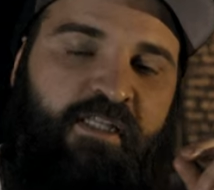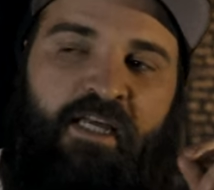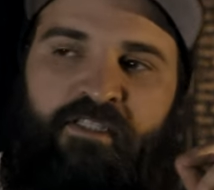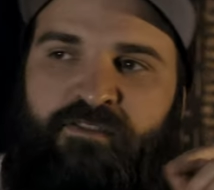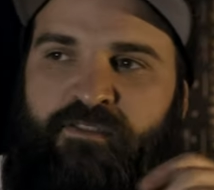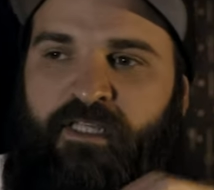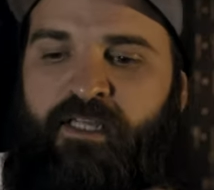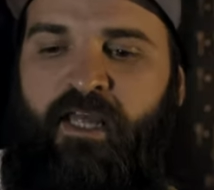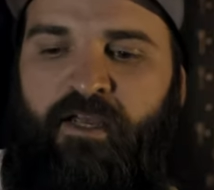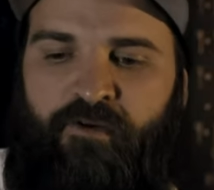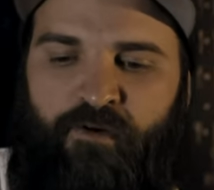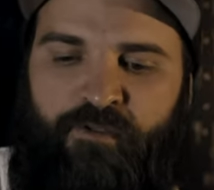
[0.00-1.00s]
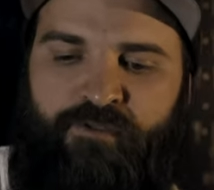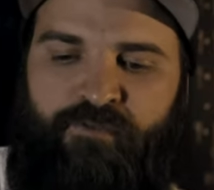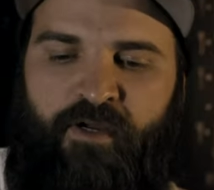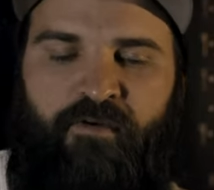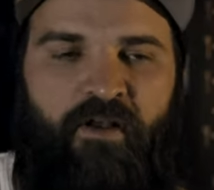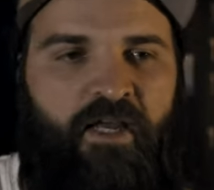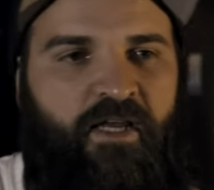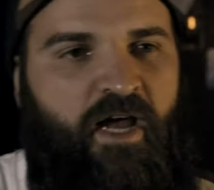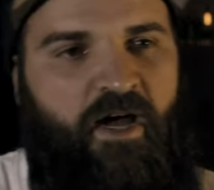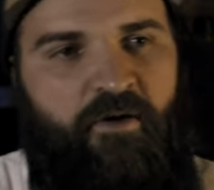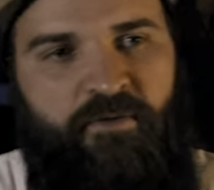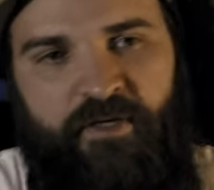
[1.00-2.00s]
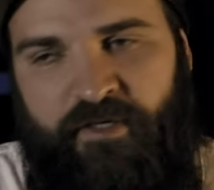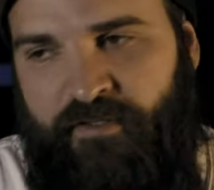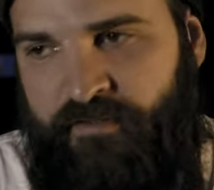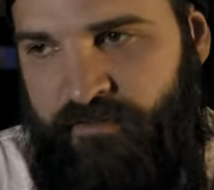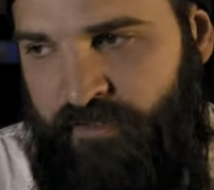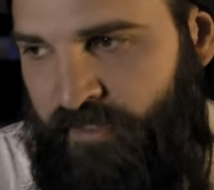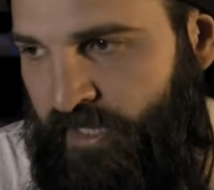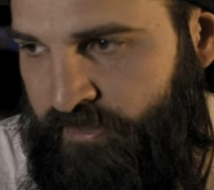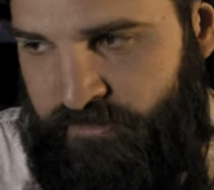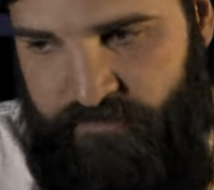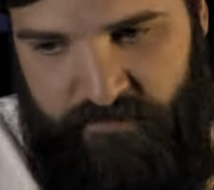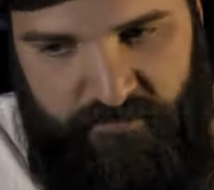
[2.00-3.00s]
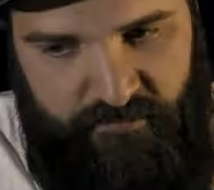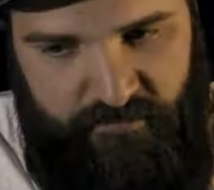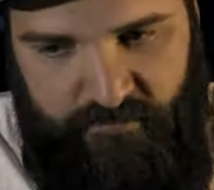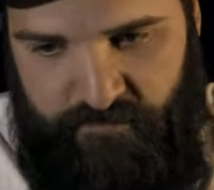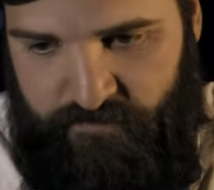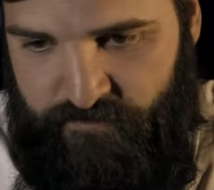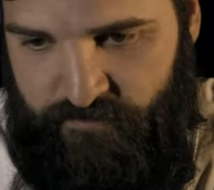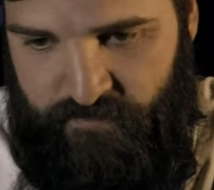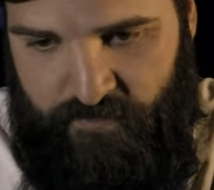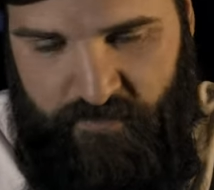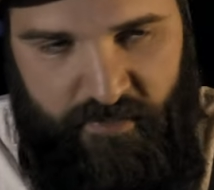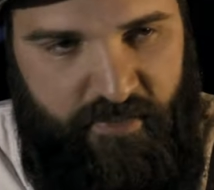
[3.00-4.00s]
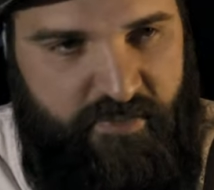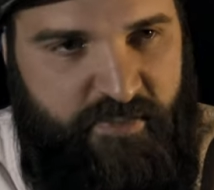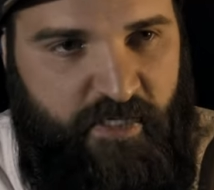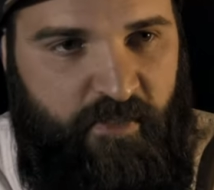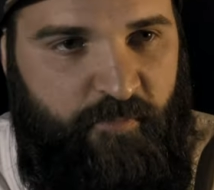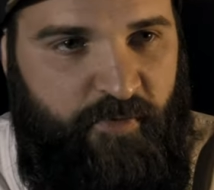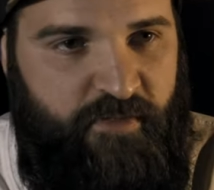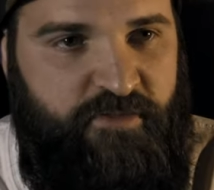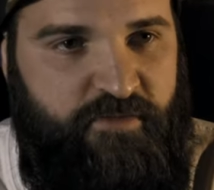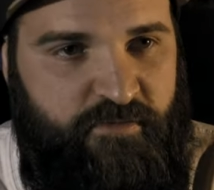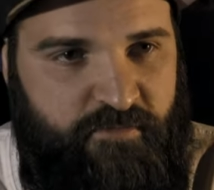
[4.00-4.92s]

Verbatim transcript: and that grows around Lake Hawea. And that's celebration.